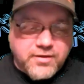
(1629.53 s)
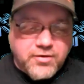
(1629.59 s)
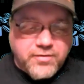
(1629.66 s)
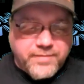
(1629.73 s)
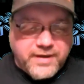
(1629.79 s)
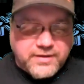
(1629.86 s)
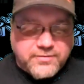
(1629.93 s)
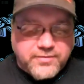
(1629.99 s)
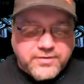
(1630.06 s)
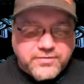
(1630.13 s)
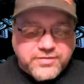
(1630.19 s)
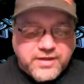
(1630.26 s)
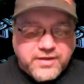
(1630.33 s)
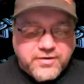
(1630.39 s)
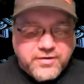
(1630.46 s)
Going back to what you
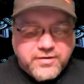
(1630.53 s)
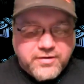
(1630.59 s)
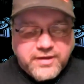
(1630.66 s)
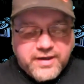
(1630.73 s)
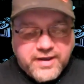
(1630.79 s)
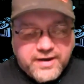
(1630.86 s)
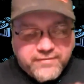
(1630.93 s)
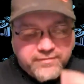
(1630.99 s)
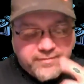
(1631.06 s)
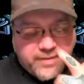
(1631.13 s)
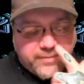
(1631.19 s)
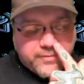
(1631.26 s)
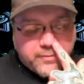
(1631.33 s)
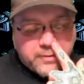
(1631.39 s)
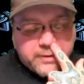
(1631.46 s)
say earlier, I
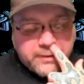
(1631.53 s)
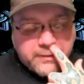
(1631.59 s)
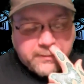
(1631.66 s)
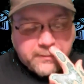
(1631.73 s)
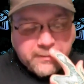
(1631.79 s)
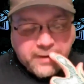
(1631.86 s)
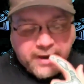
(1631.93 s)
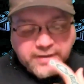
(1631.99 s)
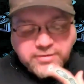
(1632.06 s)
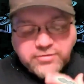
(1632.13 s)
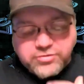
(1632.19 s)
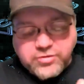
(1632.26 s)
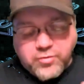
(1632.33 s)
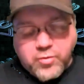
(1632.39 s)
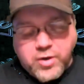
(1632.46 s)
remember when I
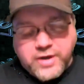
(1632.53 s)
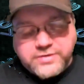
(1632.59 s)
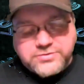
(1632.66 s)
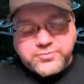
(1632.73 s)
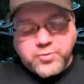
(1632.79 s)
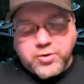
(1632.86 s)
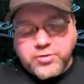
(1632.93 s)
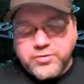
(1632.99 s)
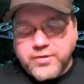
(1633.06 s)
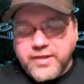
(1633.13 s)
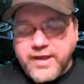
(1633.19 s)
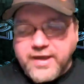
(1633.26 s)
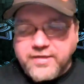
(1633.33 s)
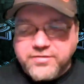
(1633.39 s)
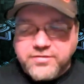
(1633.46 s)
used to watch World
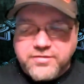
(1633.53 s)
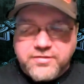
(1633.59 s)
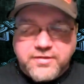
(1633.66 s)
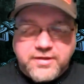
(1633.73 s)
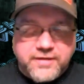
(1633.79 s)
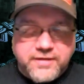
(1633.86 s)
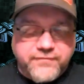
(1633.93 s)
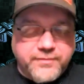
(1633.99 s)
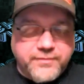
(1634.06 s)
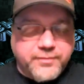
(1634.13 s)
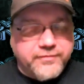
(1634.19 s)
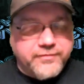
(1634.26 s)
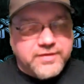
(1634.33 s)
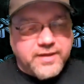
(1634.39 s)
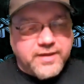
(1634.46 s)
Class and I'd flip
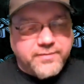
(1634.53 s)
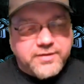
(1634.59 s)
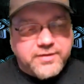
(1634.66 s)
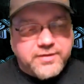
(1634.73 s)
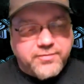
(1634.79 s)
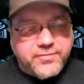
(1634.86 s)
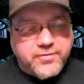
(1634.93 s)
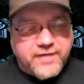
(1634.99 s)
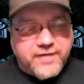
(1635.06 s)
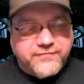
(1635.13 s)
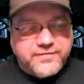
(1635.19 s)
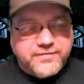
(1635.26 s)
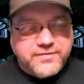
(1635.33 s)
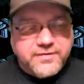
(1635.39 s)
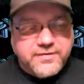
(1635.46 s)
over to
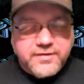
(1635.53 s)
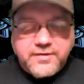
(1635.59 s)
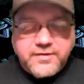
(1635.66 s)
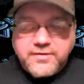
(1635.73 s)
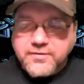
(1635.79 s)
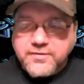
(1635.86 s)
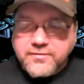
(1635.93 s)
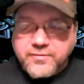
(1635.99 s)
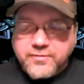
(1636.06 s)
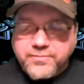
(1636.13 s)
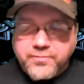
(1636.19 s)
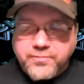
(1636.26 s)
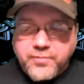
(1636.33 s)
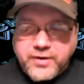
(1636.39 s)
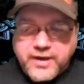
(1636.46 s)
WWF and
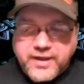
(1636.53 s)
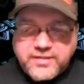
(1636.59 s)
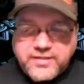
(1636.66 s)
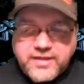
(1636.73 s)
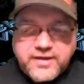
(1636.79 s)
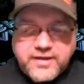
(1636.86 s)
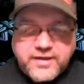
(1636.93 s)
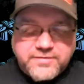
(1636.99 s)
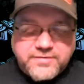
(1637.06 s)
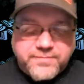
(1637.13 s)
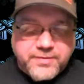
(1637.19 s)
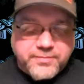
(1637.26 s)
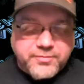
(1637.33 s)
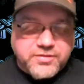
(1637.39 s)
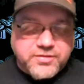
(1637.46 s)
when I got that age and
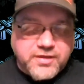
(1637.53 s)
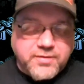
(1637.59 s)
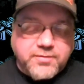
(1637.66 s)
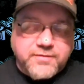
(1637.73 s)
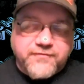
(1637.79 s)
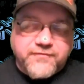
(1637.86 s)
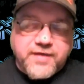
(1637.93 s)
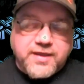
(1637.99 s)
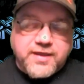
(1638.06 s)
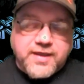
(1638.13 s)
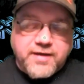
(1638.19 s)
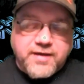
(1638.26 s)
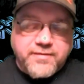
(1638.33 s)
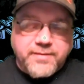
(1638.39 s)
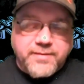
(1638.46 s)
people would say it was fake,
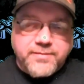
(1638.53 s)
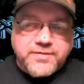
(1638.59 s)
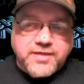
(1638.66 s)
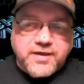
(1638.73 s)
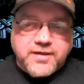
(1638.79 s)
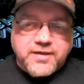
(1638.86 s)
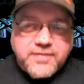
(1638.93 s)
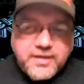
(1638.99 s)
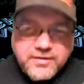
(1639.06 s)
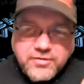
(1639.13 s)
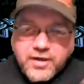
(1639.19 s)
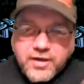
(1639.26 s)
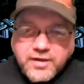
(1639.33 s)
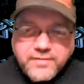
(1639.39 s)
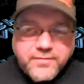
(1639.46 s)
I remember thinking they're
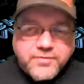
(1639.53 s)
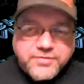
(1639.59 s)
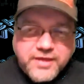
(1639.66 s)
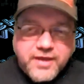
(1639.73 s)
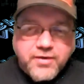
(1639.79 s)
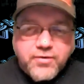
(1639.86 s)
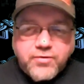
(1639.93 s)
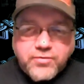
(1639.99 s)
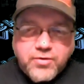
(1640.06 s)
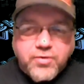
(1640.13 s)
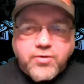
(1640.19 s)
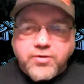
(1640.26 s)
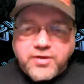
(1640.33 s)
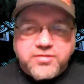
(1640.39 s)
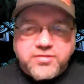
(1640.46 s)
talking about that Hulk
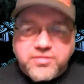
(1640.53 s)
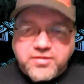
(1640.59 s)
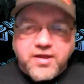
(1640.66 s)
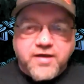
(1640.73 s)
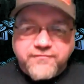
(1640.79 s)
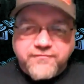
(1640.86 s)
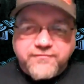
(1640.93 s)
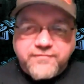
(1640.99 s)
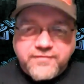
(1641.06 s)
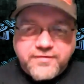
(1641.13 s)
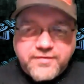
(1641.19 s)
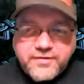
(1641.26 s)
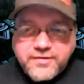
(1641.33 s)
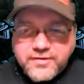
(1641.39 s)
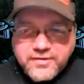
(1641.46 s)
Hogan stuff
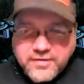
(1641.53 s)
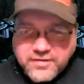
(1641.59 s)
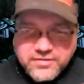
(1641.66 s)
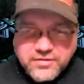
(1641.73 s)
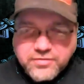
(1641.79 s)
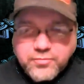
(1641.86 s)
because this